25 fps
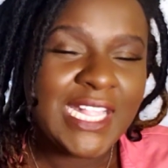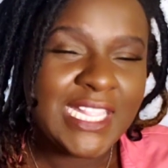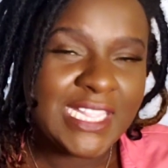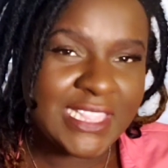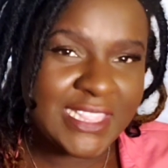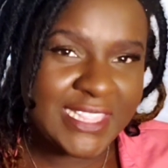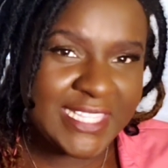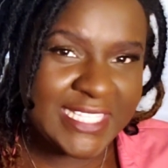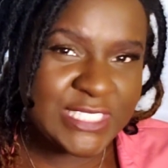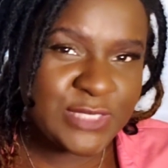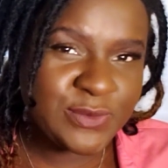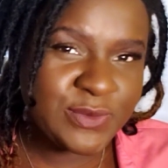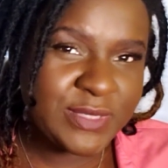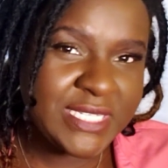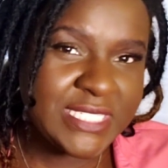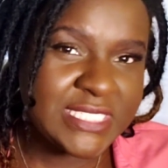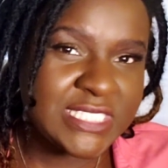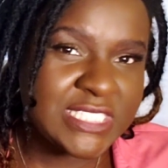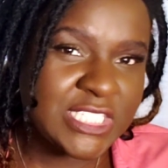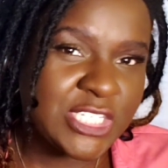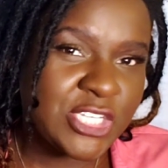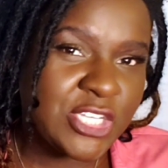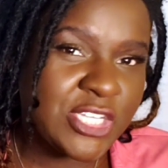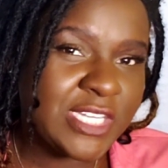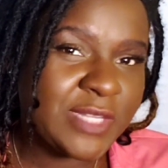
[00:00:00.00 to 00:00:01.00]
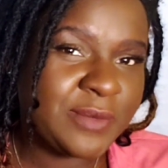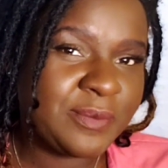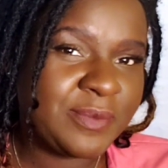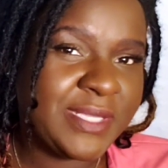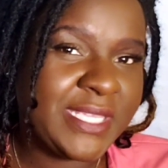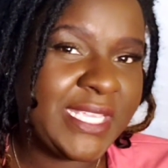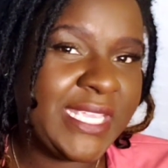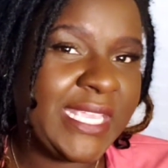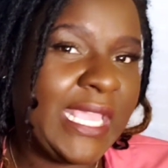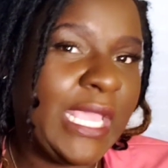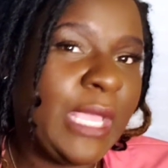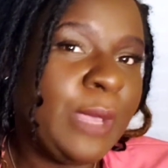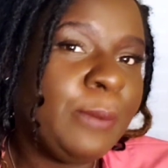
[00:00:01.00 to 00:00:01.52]
This one is going to
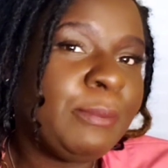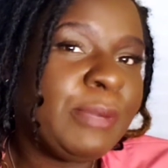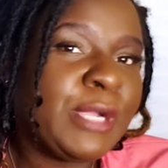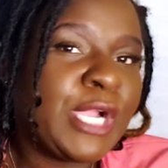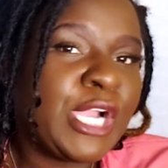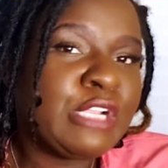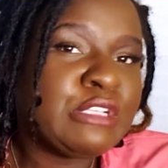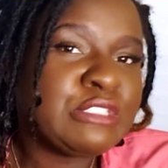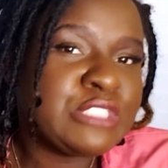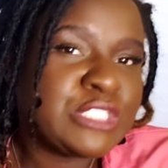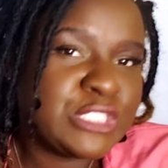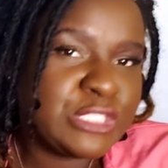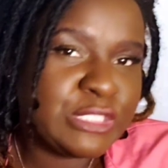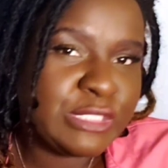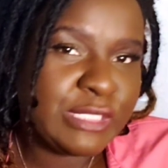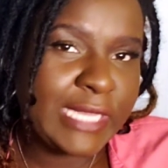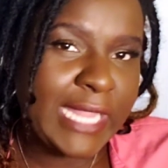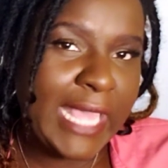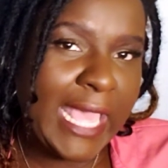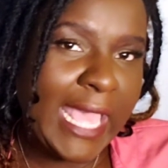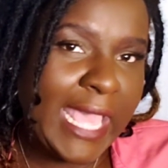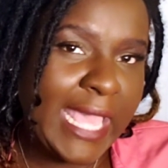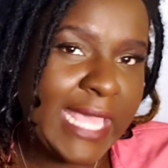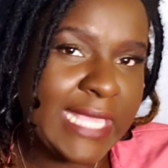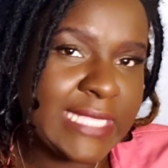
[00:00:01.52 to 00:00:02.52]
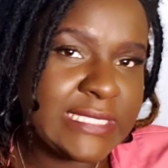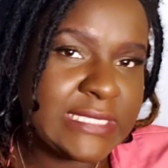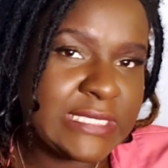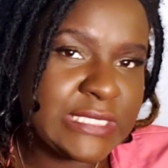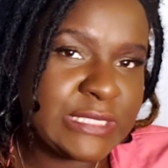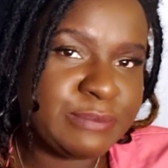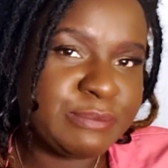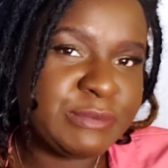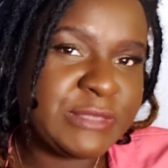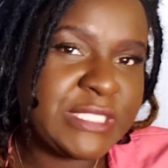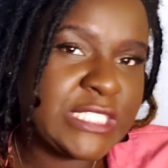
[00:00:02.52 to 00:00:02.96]
be personalized.